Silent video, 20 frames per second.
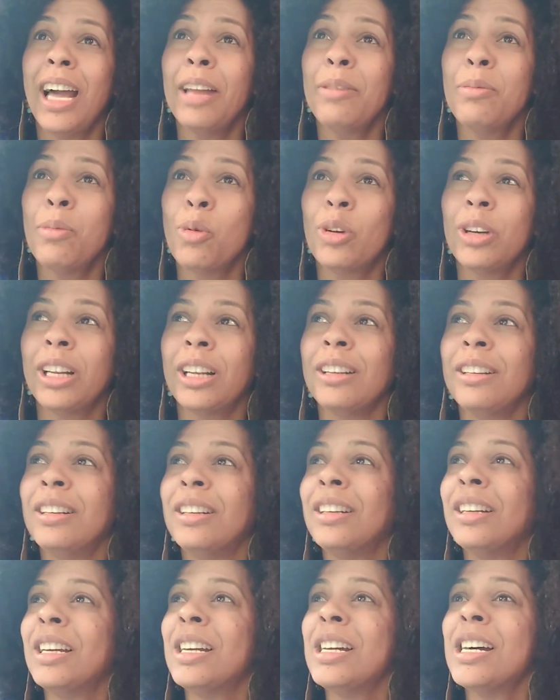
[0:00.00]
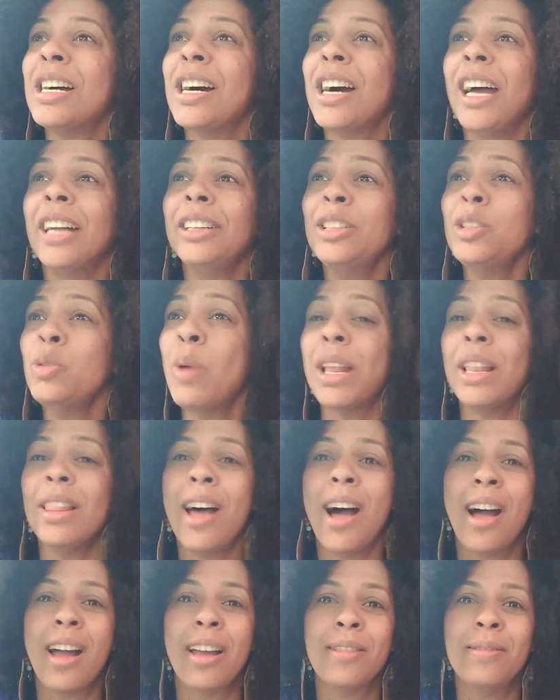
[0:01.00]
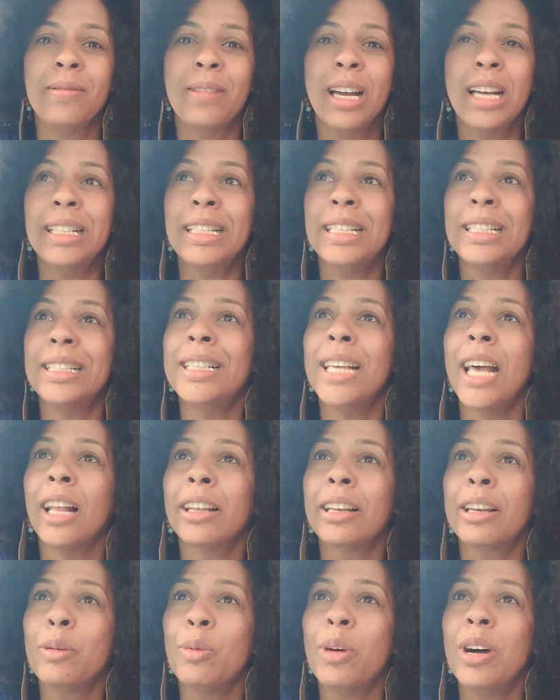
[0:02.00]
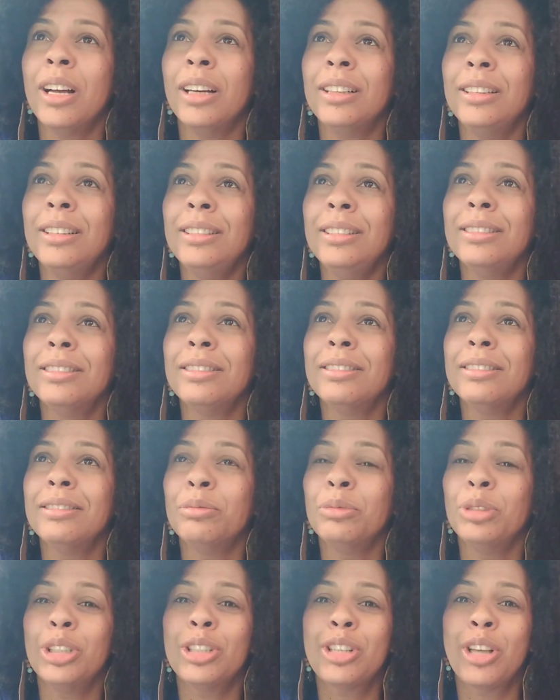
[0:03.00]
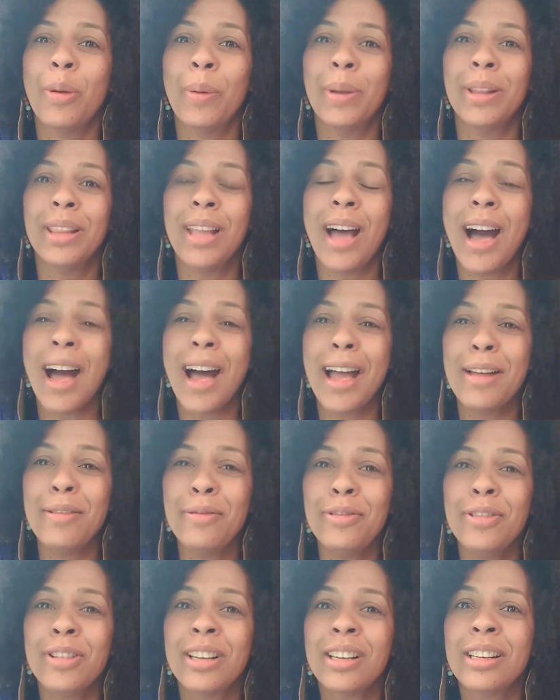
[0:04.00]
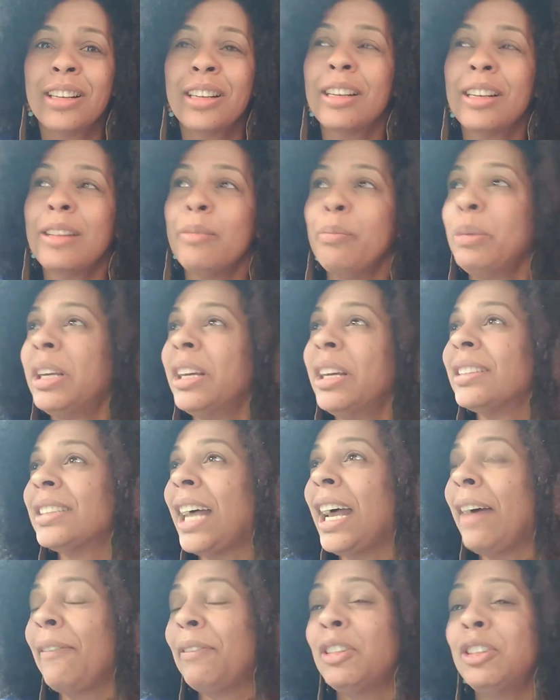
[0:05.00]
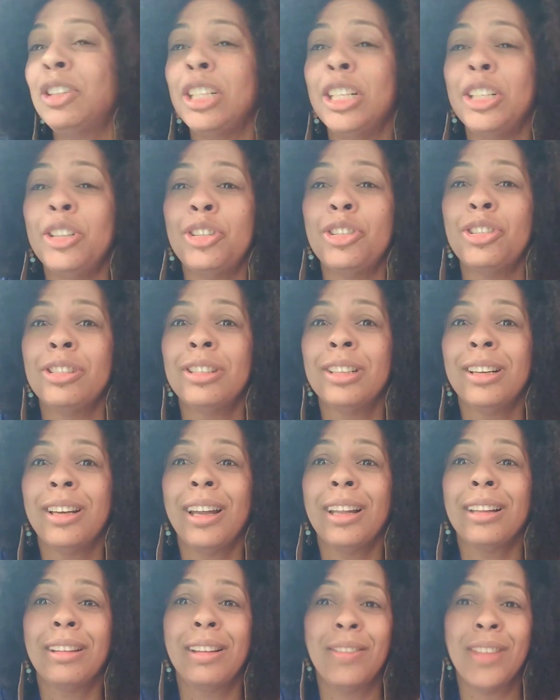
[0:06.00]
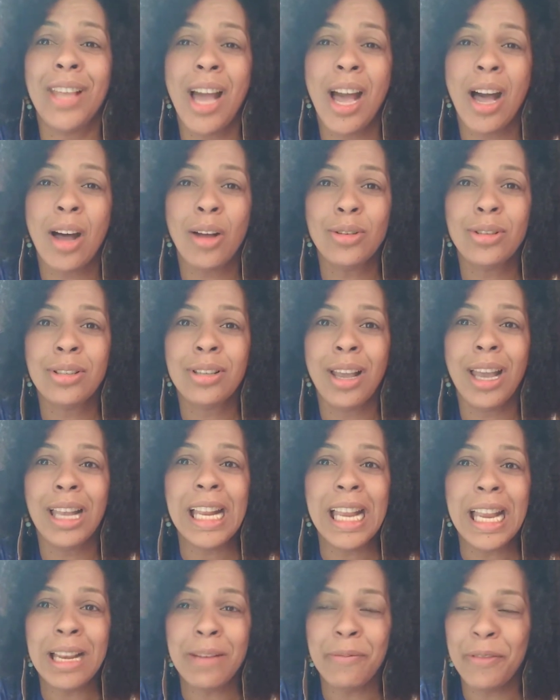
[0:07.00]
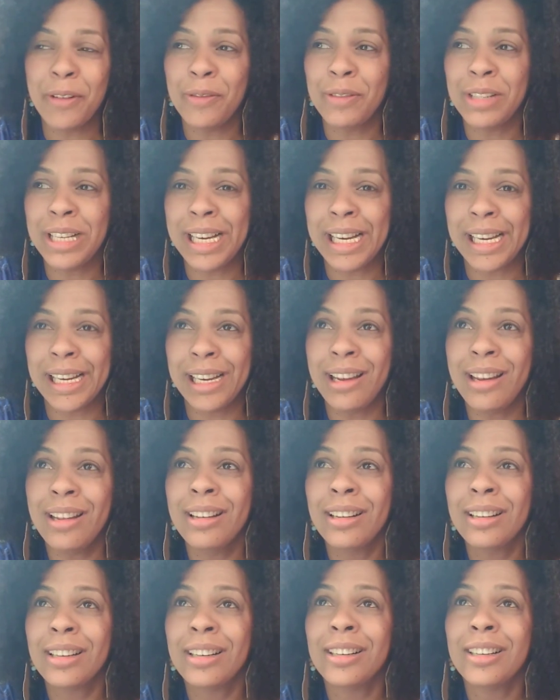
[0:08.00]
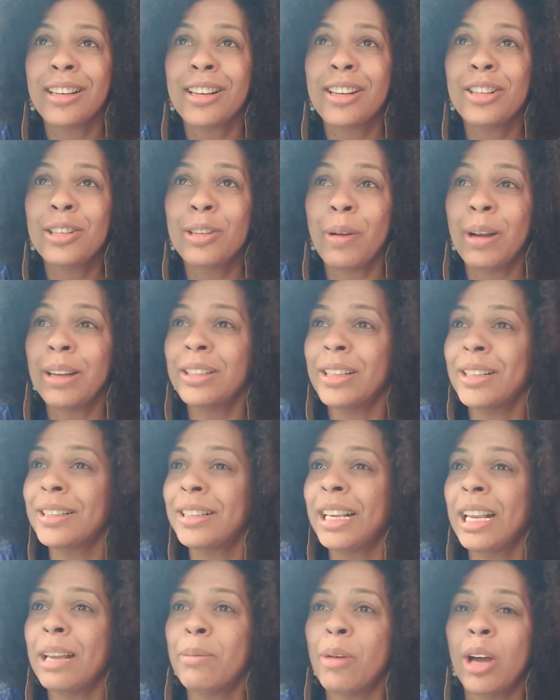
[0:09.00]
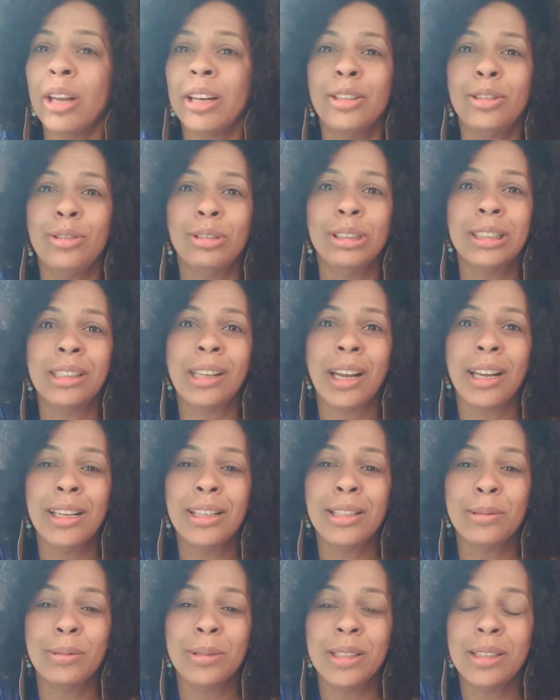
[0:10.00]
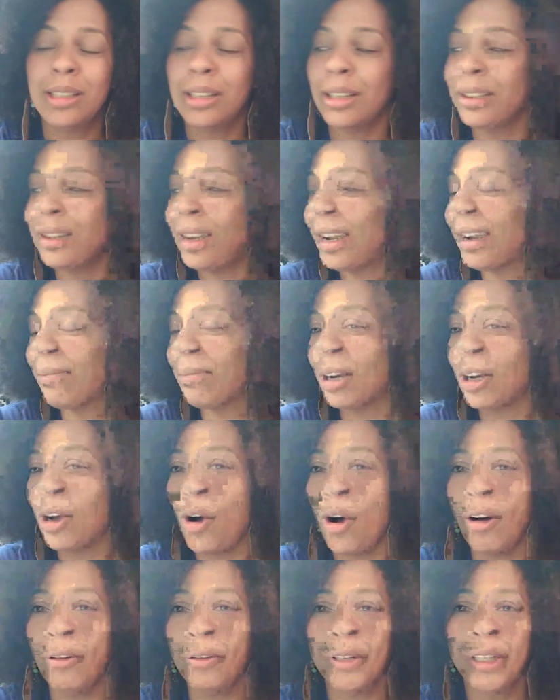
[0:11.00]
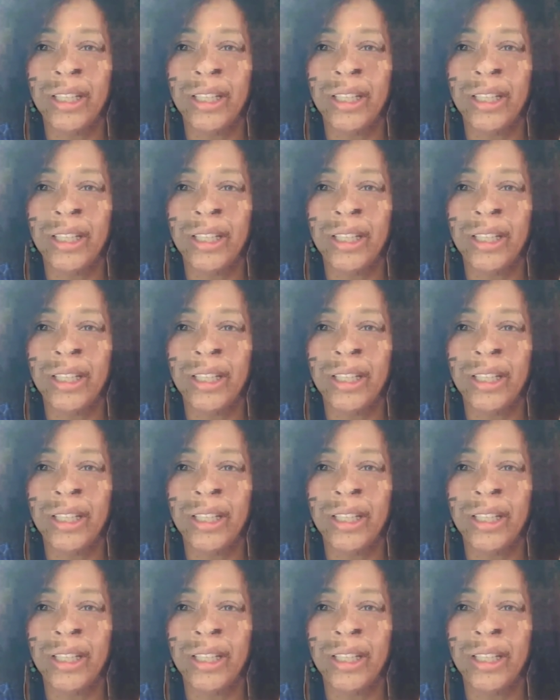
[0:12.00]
God morning. I just went live. I didn't tell anyone. I'm just going live because I have to teach and leave the house at 8:15. So I just came on as soon as Kaisi was done. I got my coffee.